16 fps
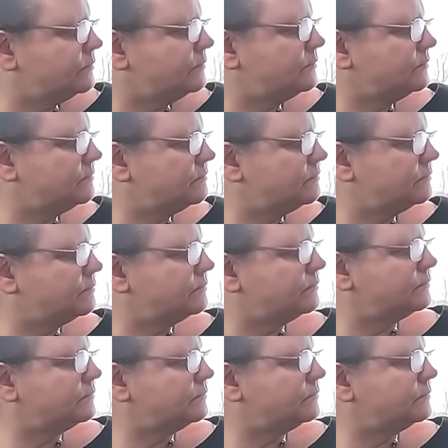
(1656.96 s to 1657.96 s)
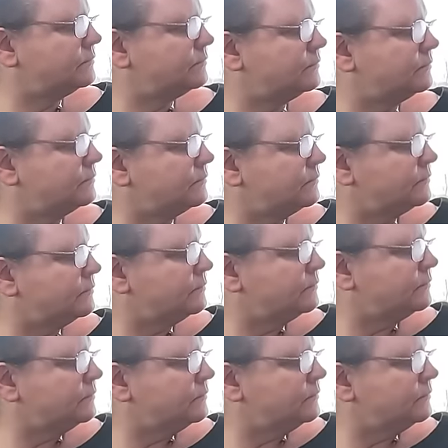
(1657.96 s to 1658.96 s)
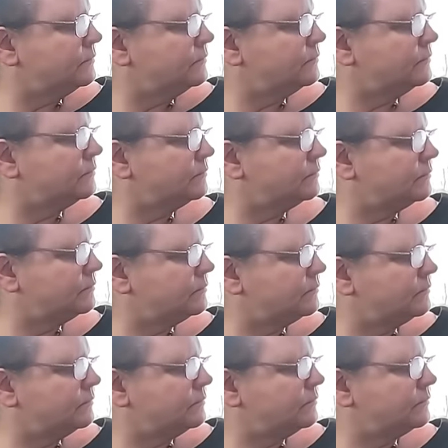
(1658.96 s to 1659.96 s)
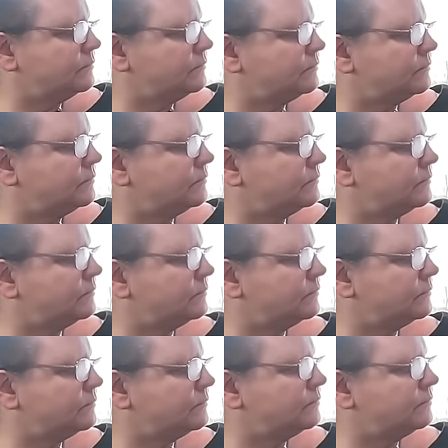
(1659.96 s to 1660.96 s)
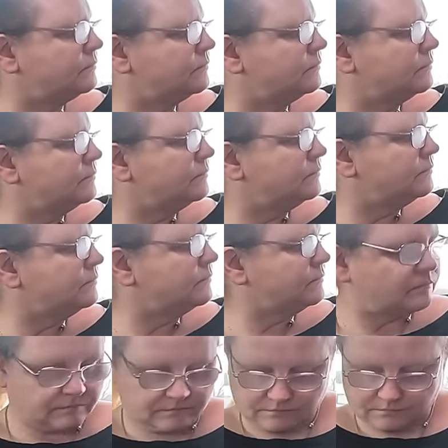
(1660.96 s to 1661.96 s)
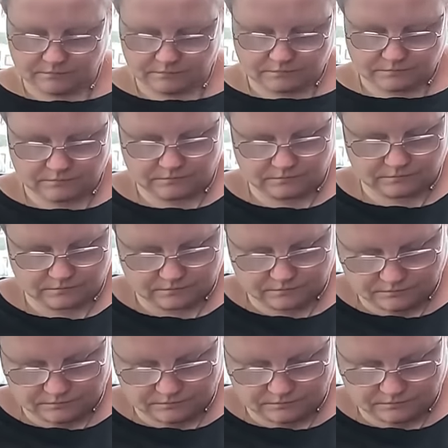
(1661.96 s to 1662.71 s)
The person shown says nothing.